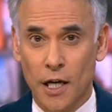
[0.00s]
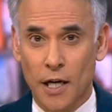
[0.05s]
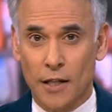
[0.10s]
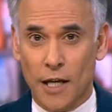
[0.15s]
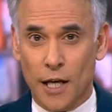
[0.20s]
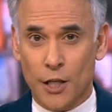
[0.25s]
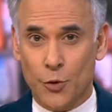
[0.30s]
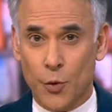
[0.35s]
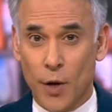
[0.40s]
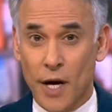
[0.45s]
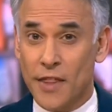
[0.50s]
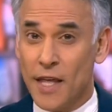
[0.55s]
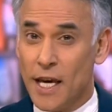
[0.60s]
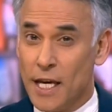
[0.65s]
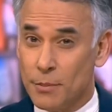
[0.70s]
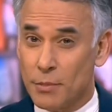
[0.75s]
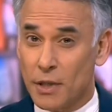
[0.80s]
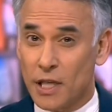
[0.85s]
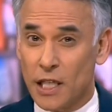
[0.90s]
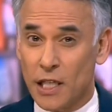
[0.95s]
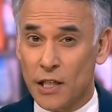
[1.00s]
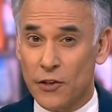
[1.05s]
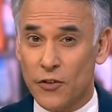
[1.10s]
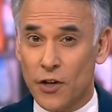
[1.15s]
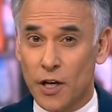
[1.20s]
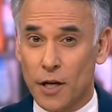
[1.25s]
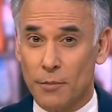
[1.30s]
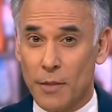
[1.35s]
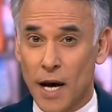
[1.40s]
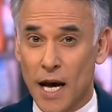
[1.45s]
That's where they believe
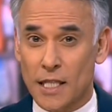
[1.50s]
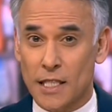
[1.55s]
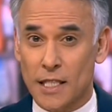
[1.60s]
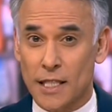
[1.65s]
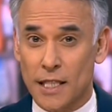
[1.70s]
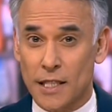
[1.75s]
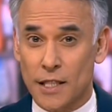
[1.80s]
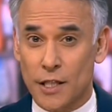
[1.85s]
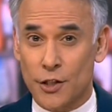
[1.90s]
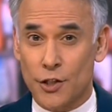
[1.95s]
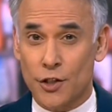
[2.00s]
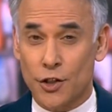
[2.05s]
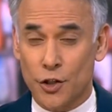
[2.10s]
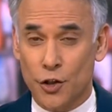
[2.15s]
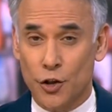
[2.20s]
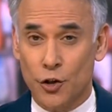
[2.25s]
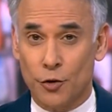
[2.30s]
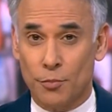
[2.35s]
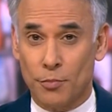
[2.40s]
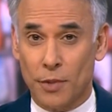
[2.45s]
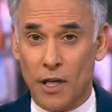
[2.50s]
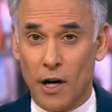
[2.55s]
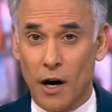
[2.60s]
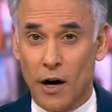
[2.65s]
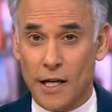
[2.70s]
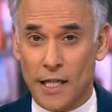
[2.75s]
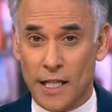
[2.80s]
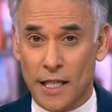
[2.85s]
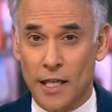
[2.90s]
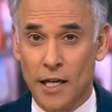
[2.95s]
Hamas leaders could be
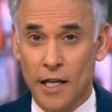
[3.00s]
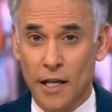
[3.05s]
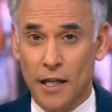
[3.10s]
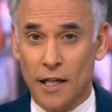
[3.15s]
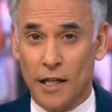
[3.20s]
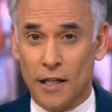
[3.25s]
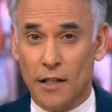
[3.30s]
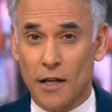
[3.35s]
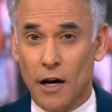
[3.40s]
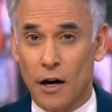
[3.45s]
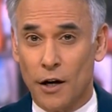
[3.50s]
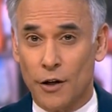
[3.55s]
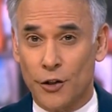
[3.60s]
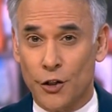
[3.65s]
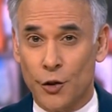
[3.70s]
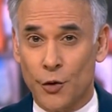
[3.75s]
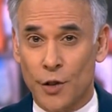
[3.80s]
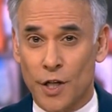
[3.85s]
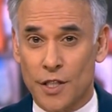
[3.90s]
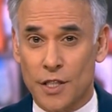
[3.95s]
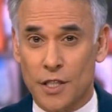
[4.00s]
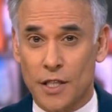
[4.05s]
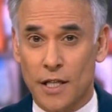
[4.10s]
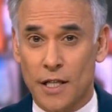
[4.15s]
hiding, in Khan Yunis.